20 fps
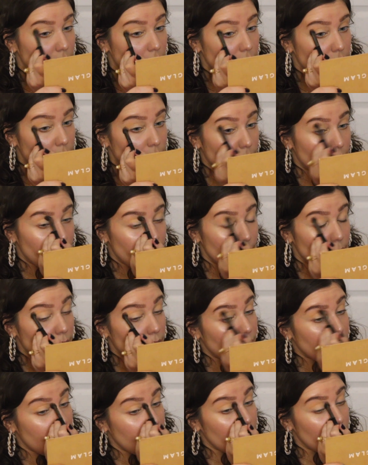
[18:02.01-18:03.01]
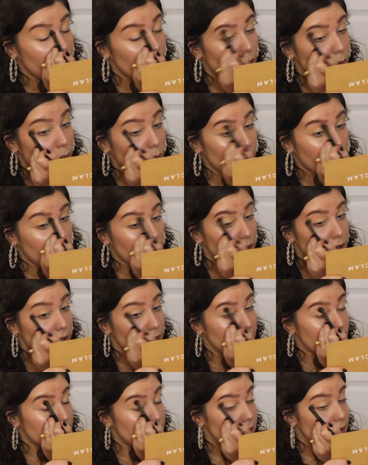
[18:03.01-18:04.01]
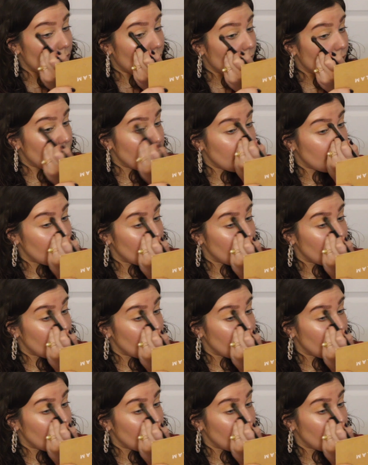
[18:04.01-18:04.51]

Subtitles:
You want to be working it upward instead.